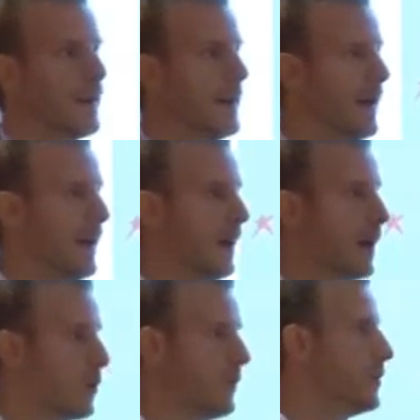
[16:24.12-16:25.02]

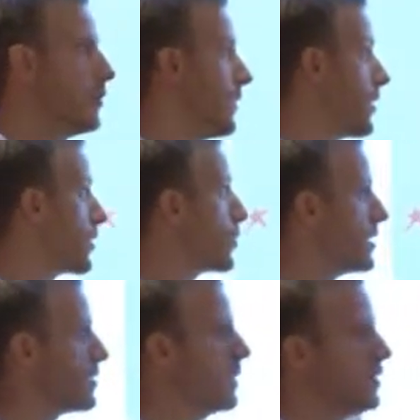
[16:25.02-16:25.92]
However, there are
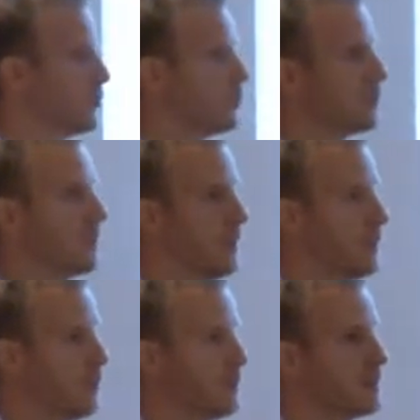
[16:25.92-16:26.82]
quite some issues
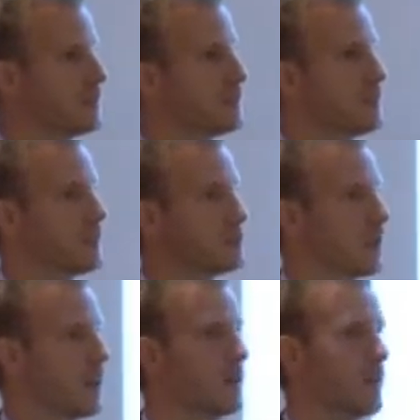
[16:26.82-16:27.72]
doing business in
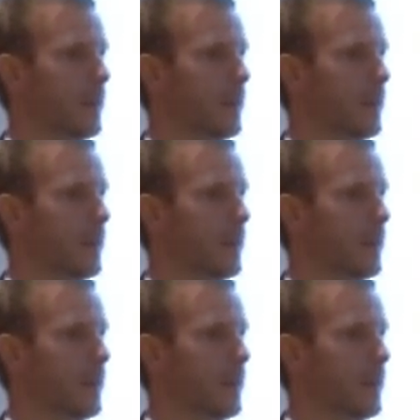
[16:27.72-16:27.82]
Venezuela,